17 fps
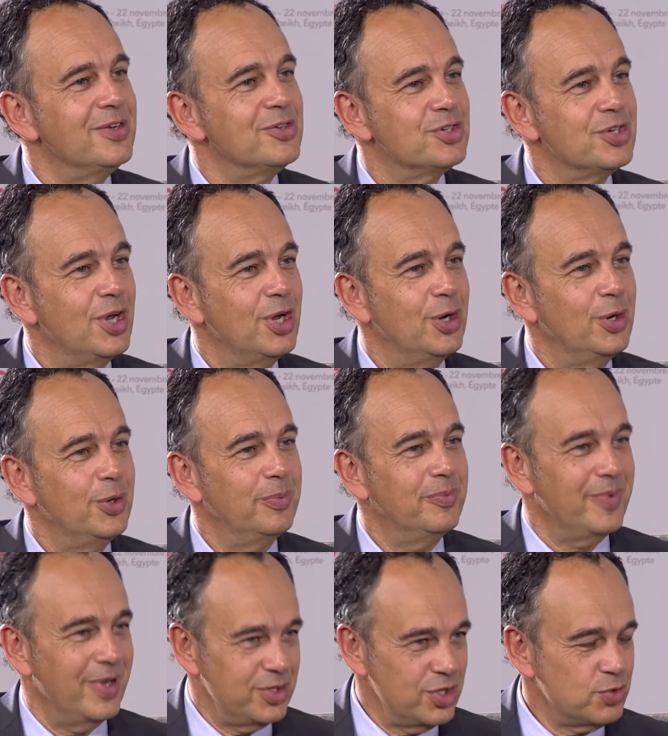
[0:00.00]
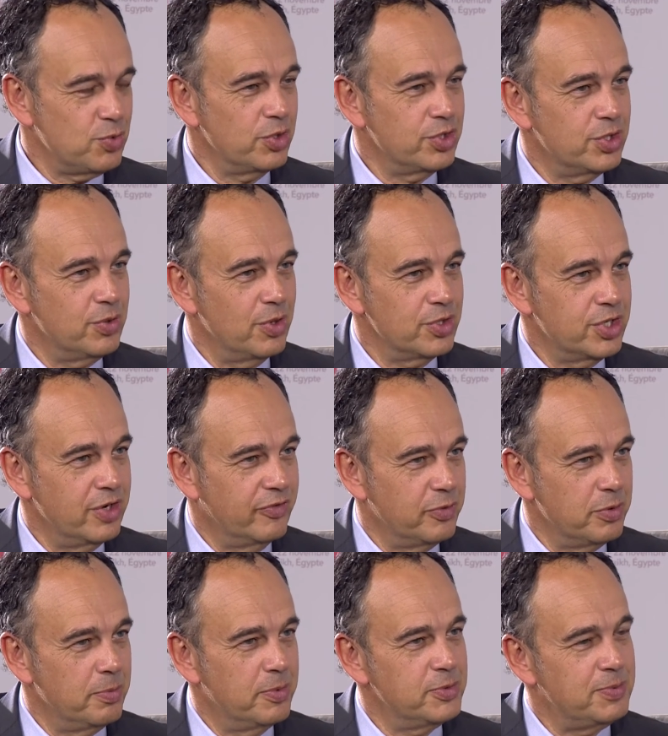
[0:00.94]
So, I just wanted to ask you
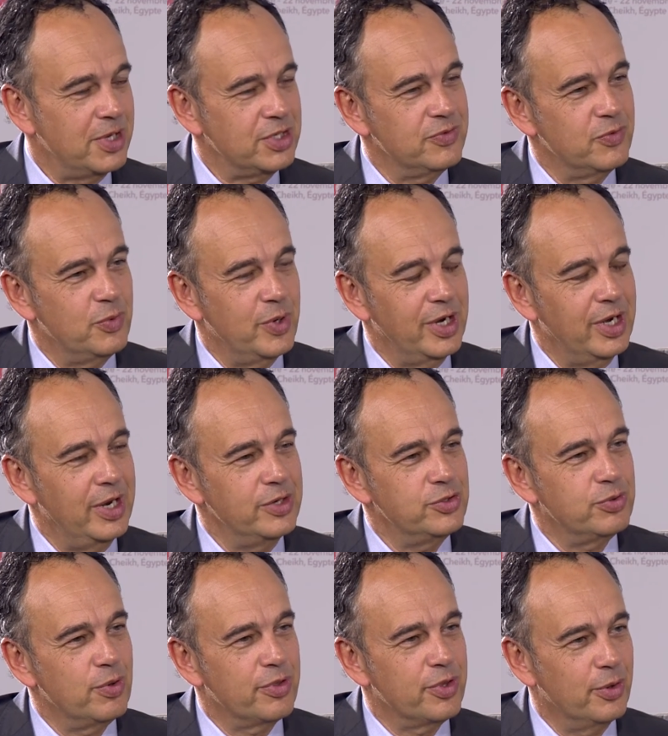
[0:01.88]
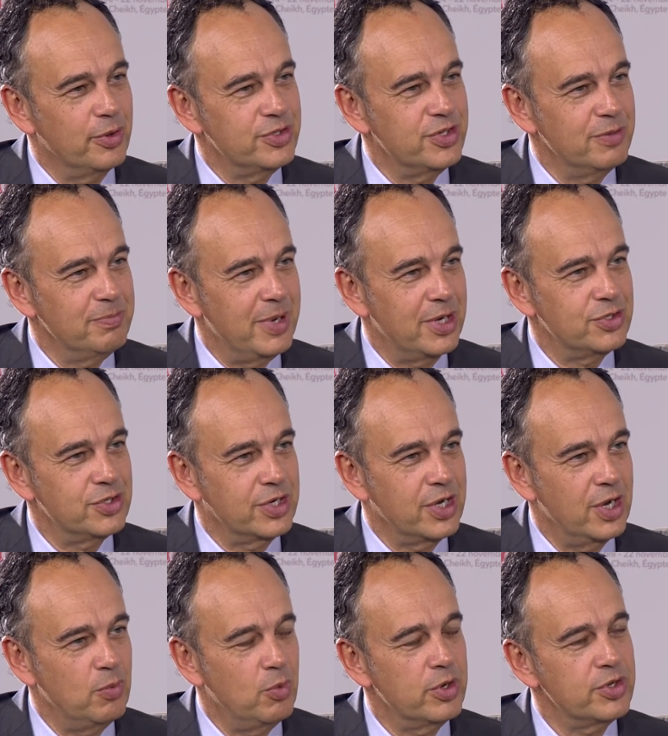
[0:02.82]
from the perspective of the Regulatory Authority of
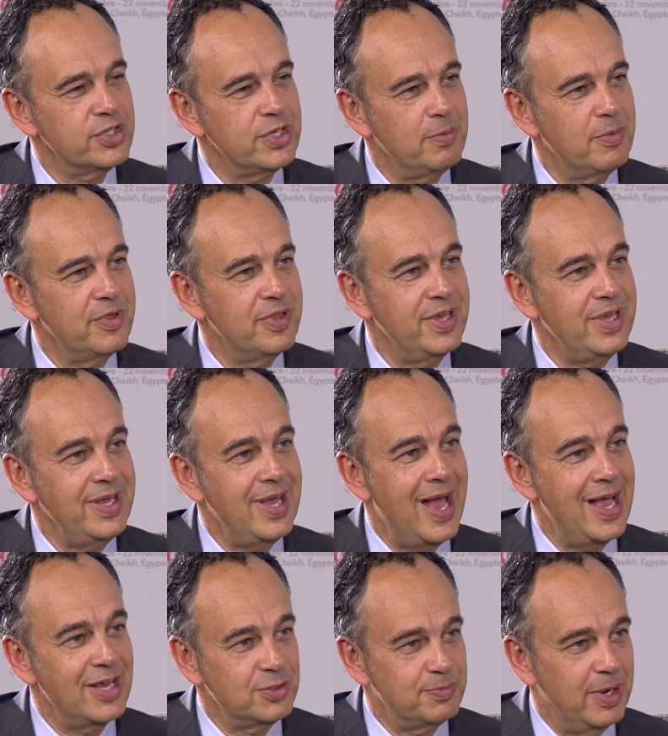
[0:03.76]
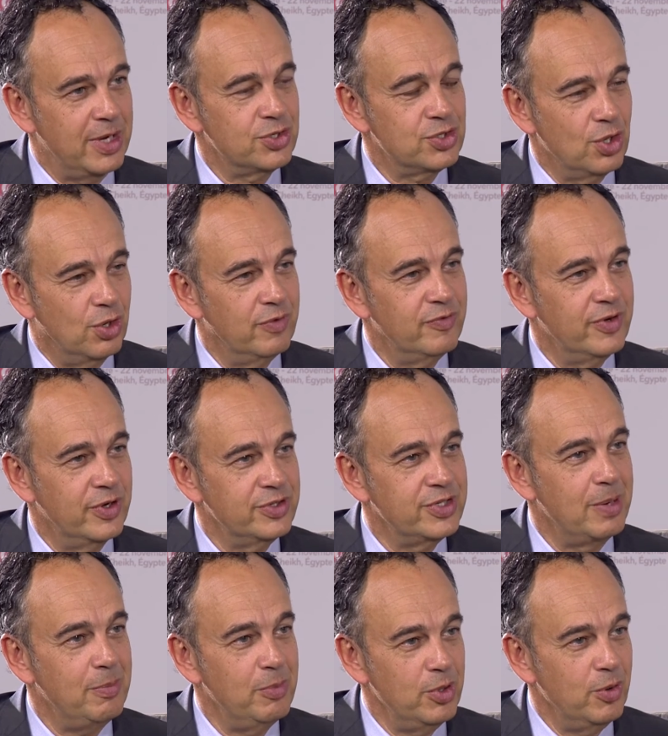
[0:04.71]
Mexico, what are some of the aspects of uh,
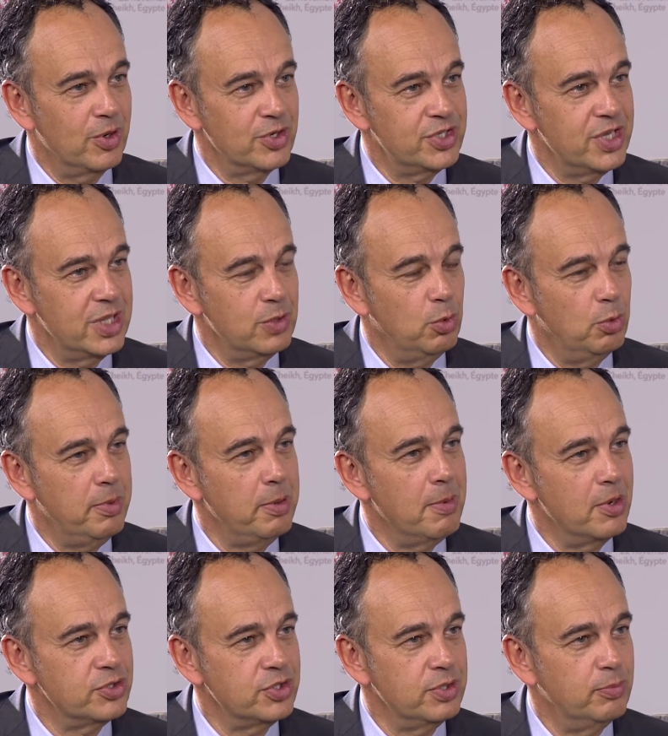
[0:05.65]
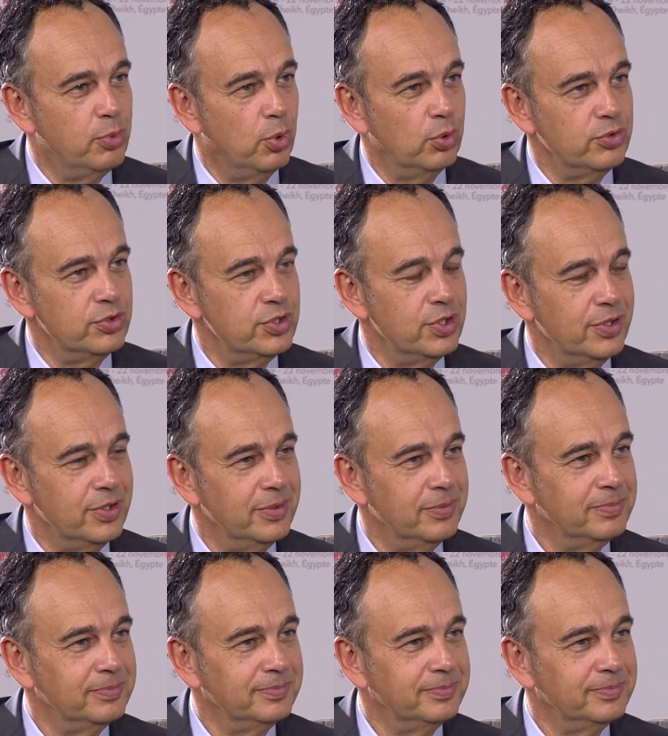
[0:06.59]
WRC that will be most important to you?